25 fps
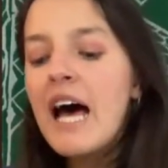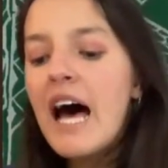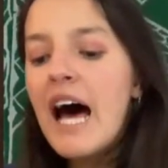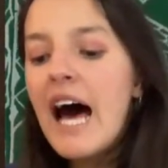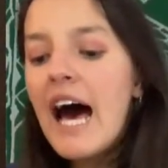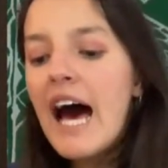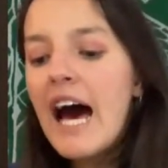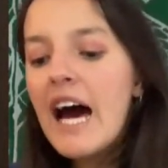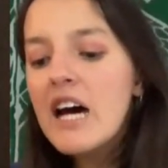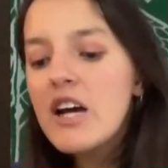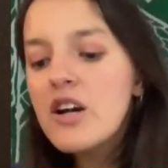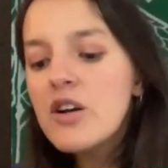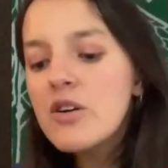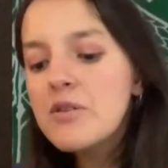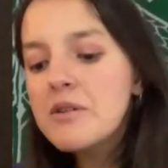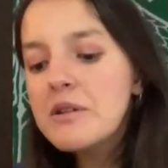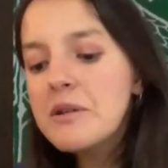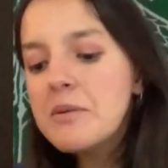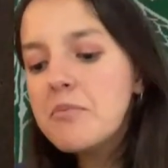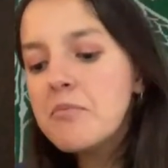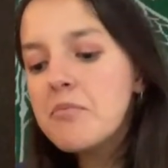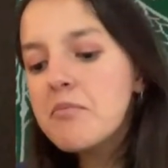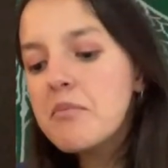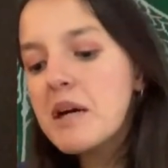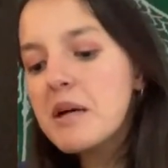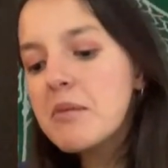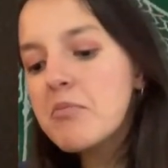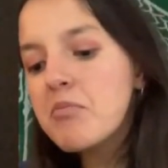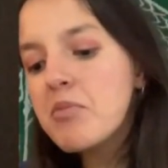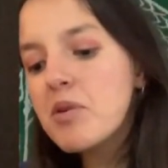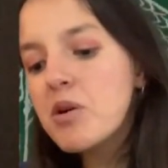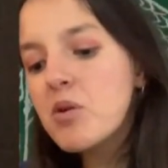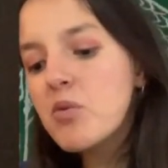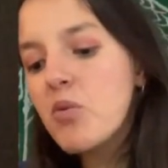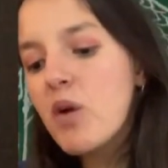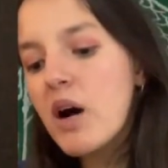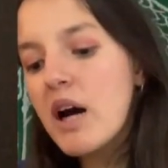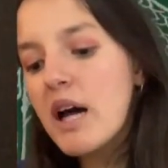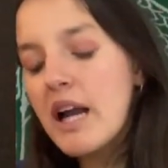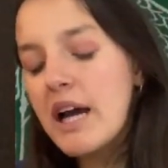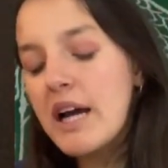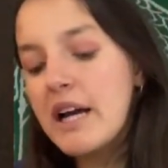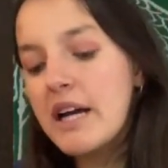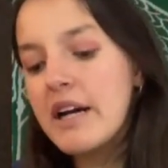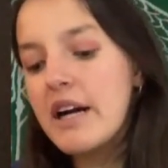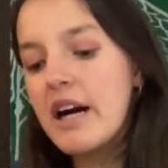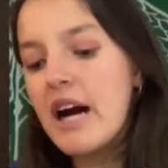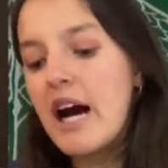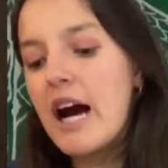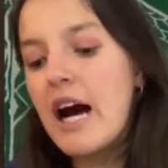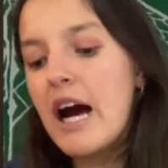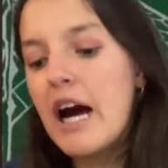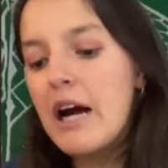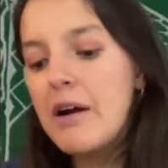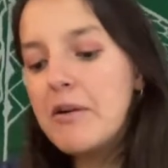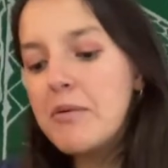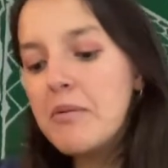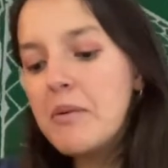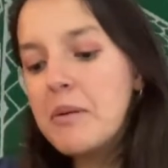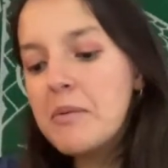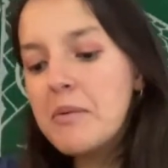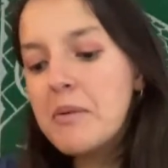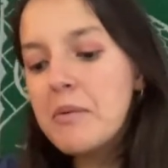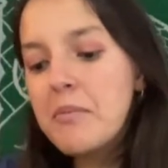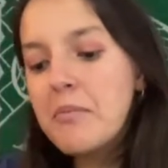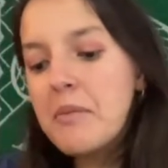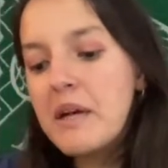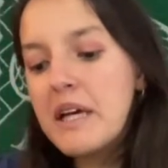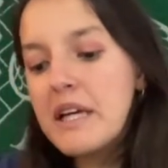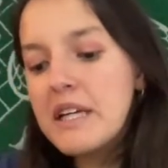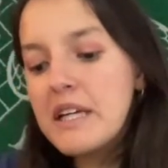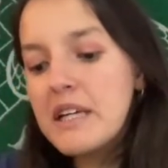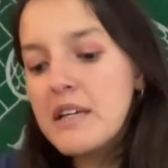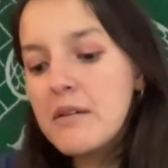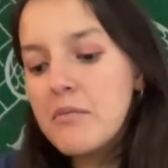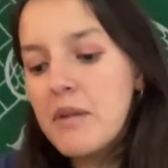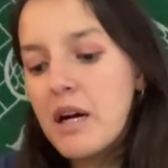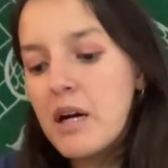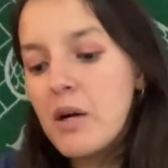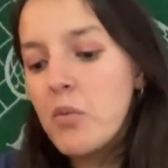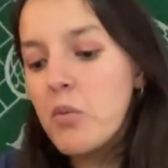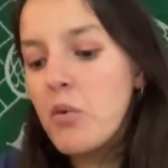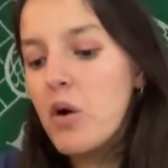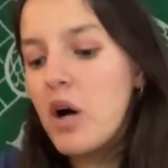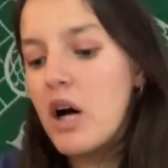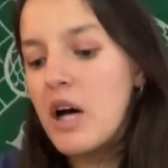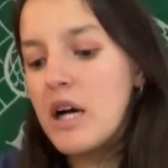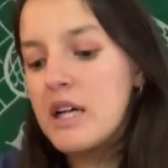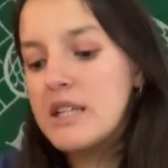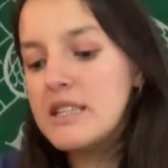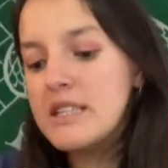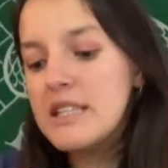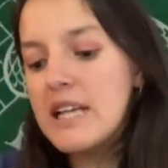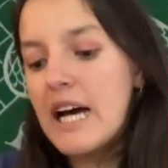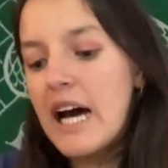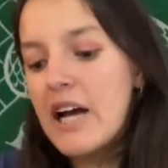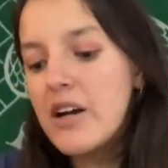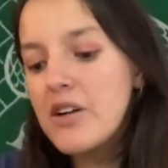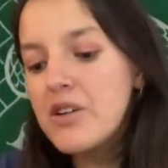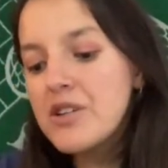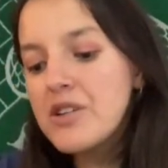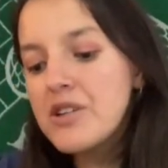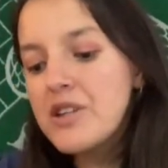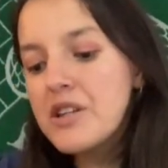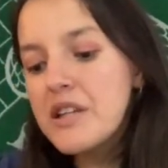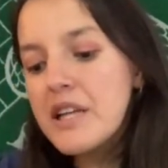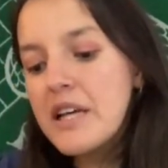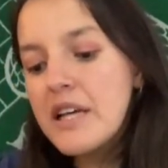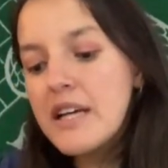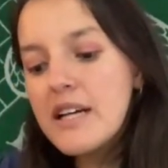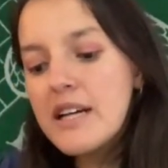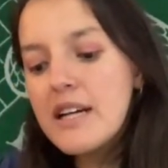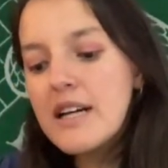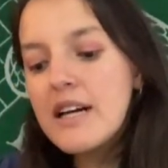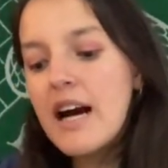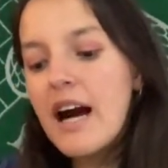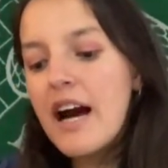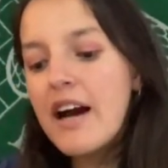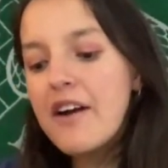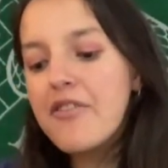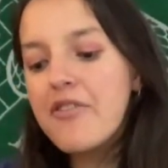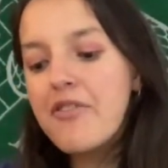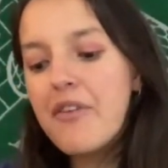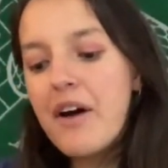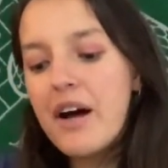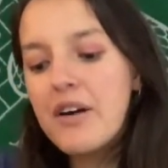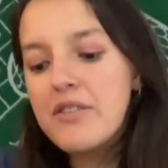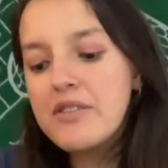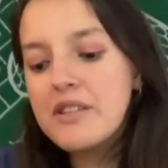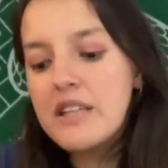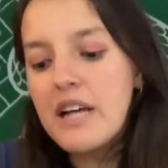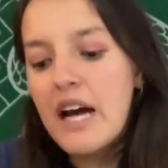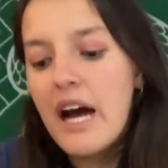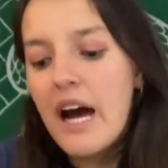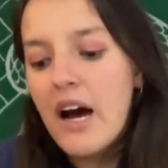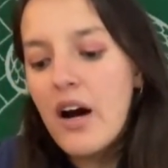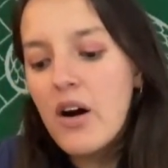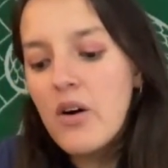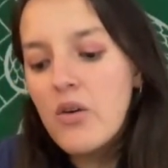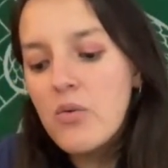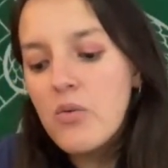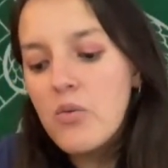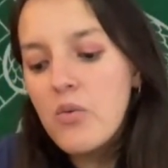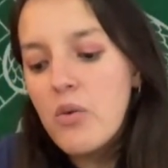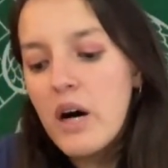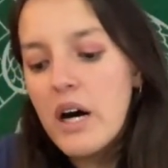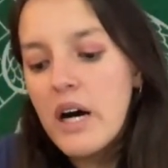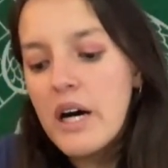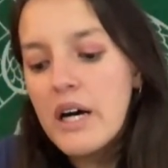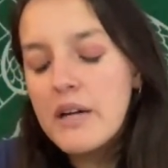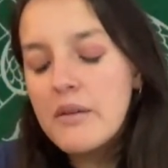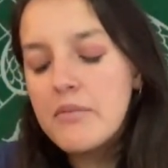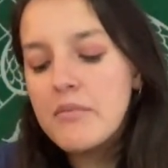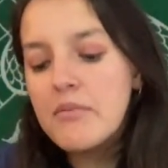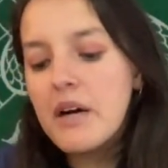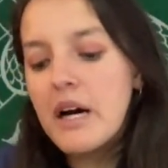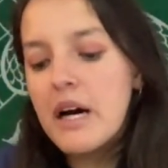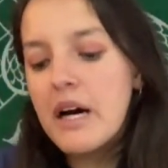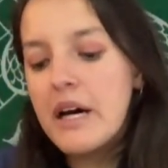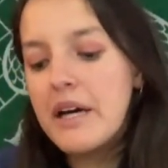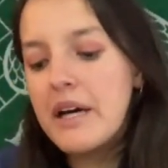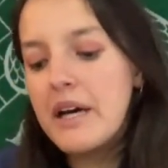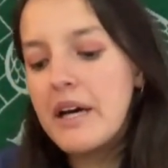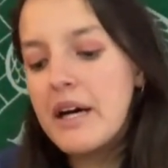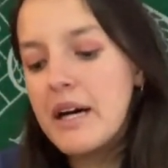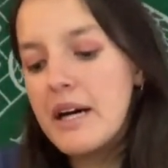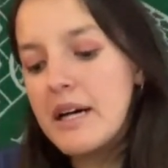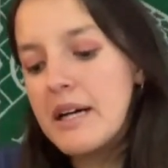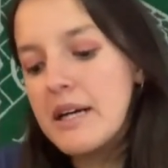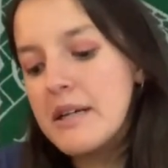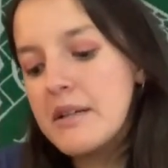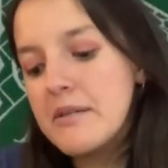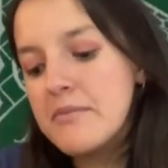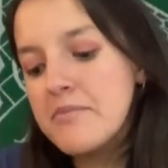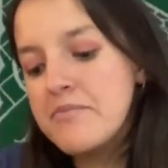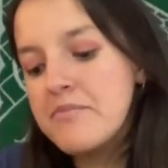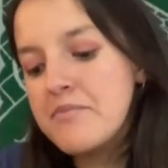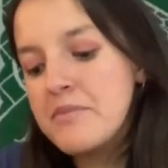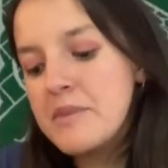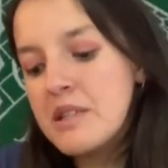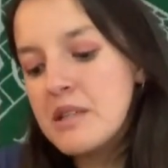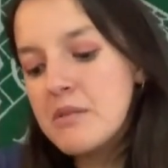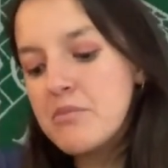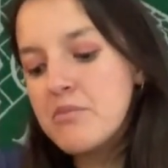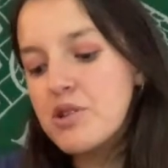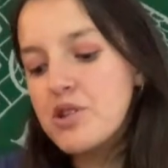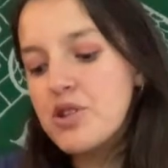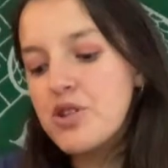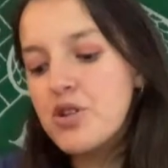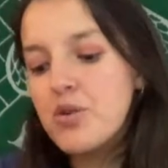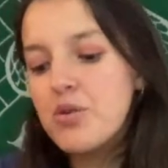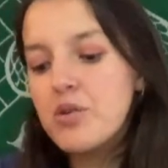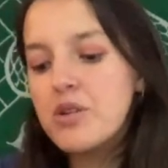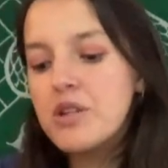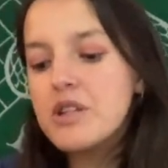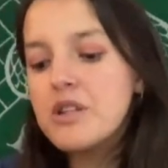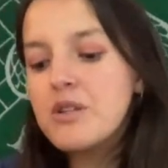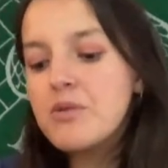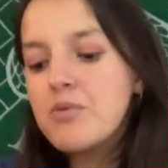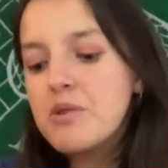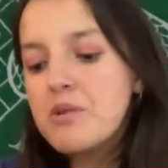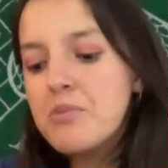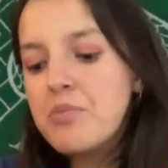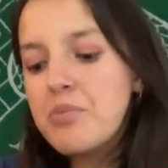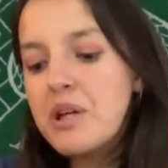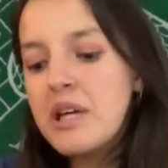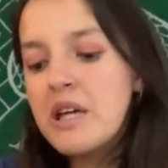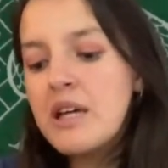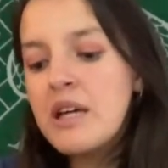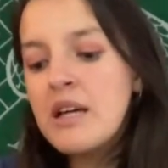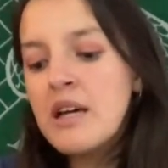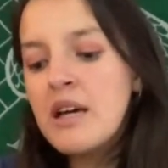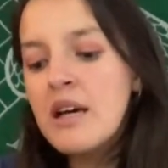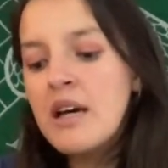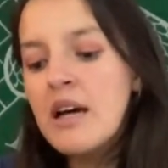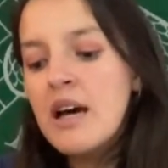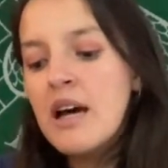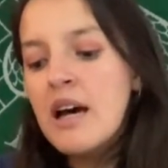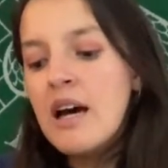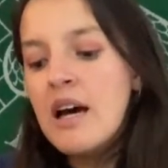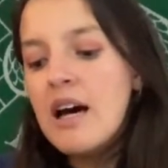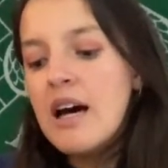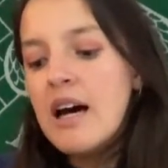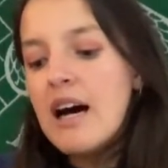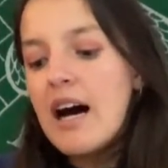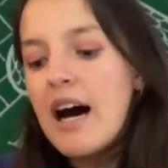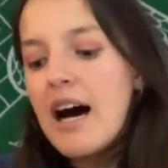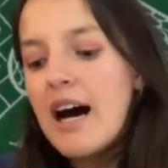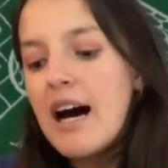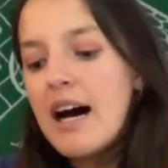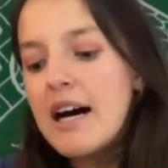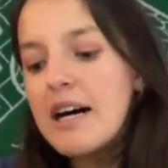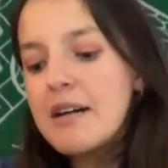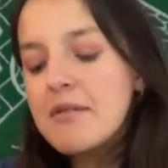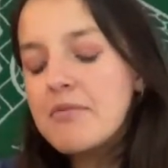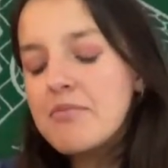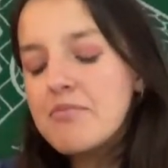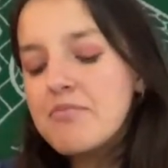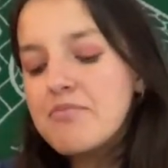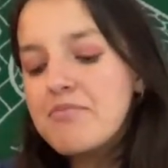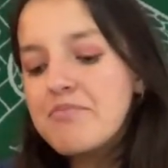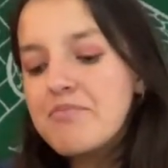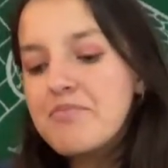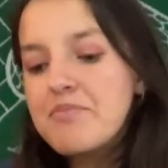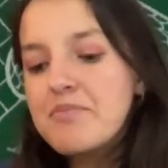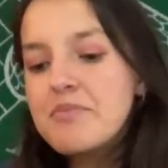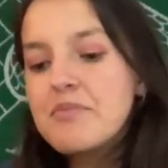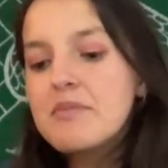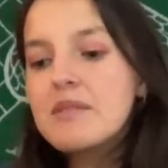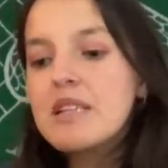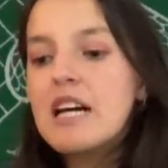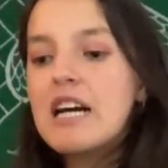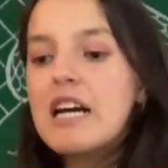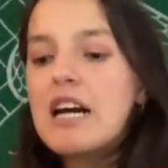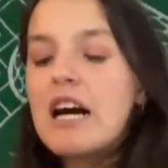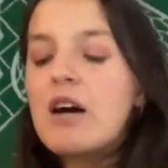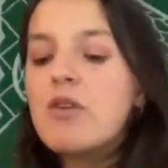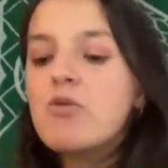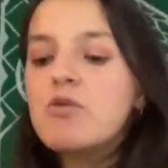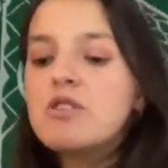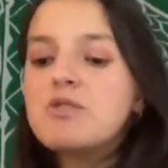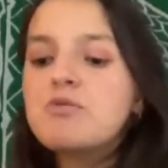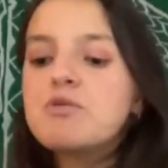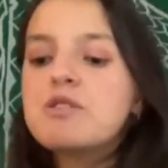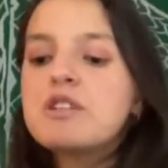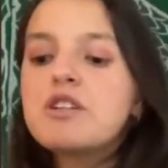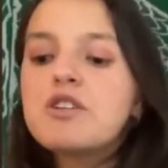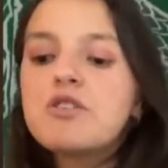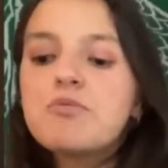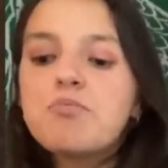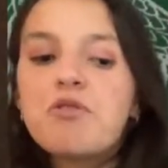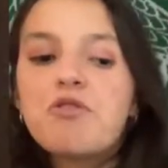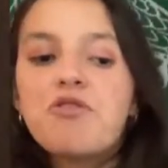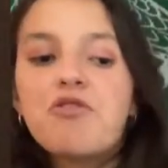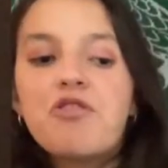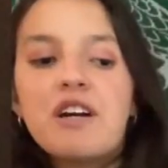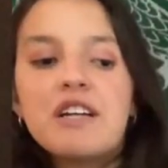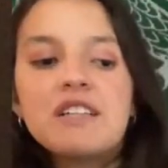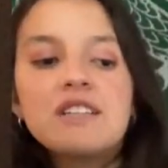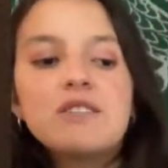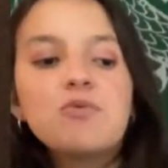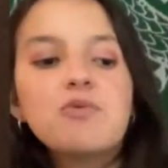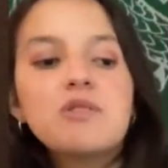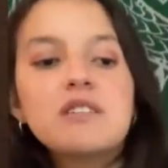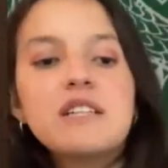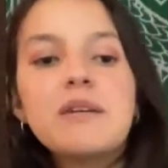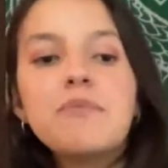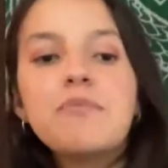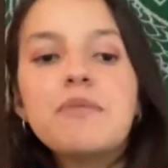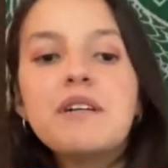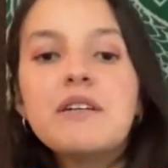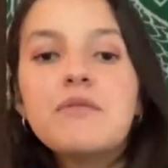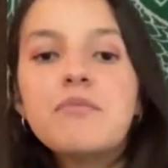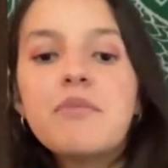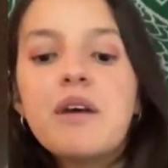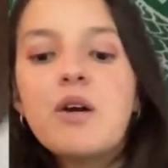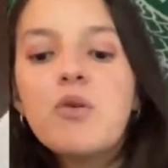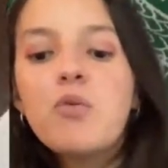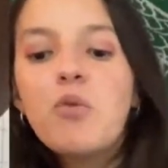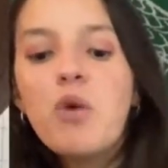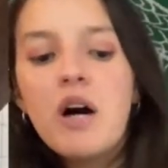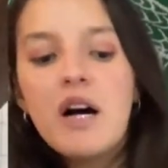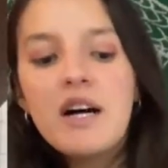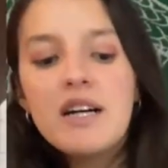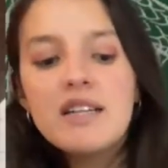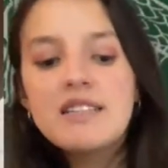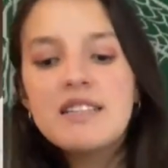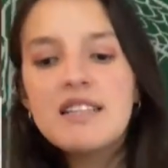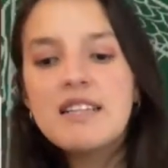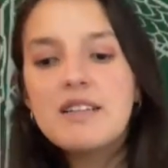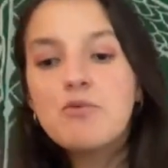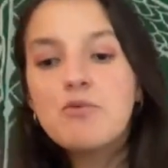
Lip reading: I don't remember what I got. I remember making my wand. I don't think I found out what my Patronus would be. I was with a group of friends when I made my wand, and